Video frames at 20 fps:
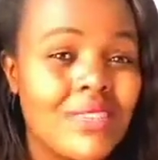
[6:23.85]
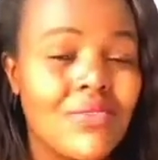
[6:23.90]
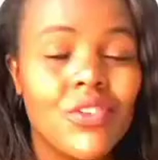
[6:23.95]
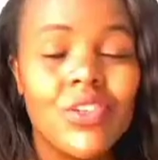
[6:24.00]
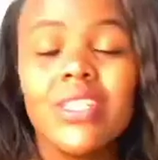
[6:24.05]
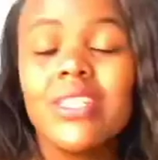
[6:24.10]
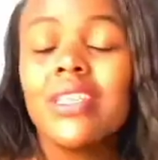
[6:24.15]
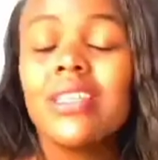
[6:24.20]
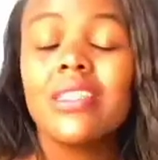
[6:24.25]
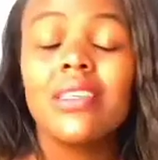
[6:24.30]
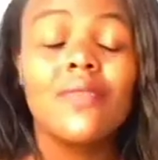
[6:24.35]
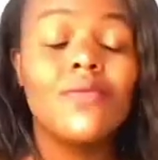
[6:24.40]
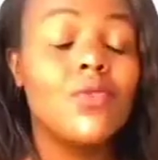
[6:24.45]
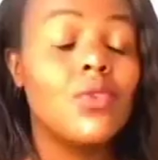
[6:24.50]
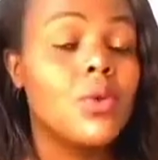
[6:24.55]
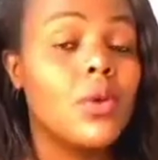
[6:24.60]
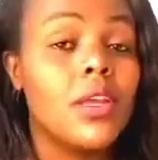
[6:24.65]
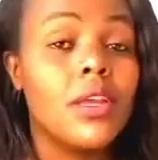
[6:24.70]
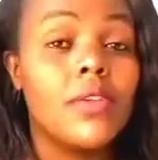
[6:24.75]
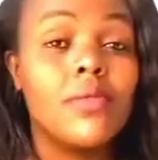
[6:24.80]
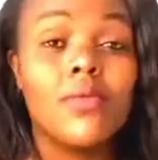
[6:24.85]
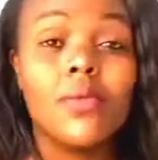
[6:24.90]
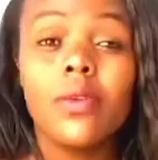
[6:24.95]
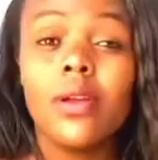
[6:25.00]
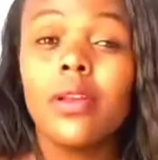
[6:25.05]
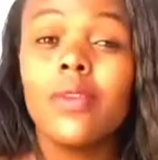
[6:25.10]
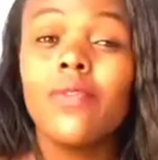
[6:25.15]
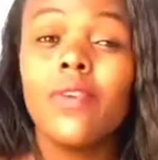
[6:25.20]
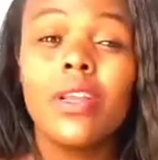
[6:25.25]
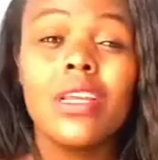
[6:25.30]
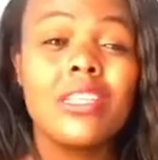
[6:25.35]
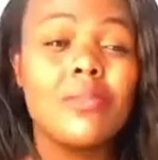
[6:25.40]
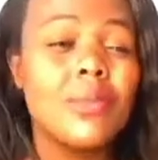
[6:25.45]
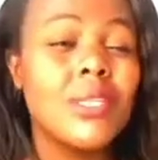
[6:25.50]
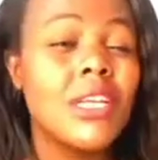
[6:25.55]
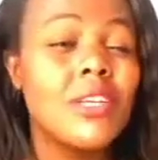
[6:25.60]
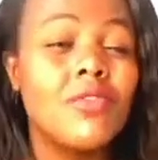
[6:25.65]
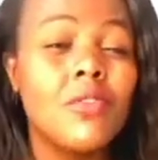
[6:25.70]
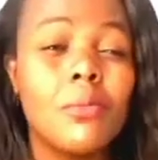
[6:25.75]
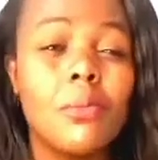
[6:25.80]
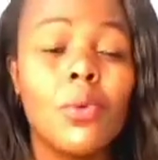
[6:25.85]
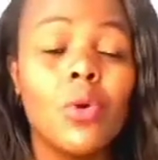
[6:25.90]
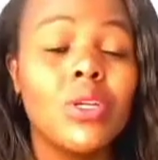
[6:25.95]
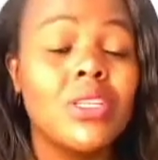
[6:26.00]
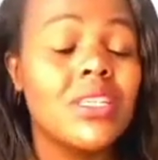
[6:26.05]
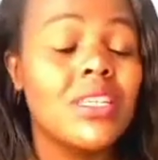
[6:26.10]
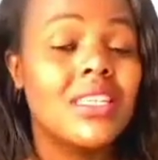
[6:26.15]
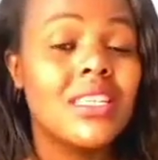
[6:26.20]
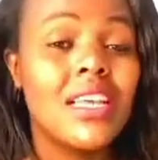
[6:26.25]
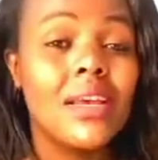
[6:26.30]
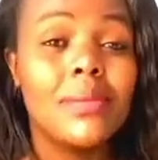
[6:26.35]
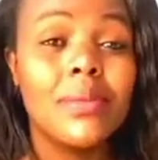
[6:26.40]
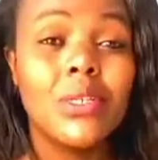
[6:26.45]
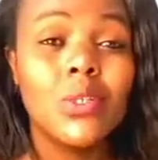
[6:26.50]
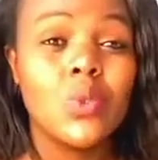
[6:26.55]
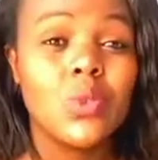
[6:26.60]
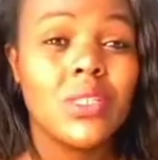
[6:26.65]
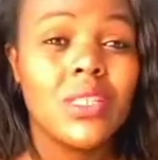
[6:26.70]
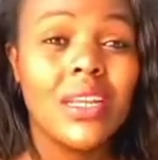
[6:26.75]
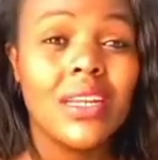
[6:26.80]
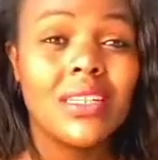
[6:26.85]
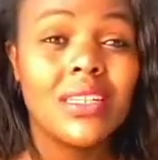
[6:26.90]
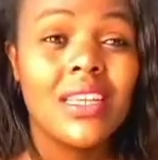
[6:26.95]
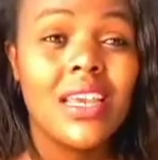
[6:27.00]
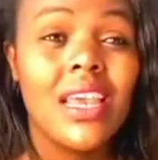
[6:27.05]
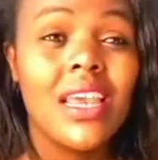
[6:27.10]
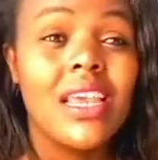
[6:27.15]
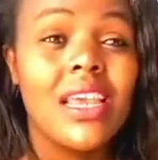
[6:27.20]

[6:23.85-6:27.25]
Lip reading: For instance, if even especially for people who are just coming to start,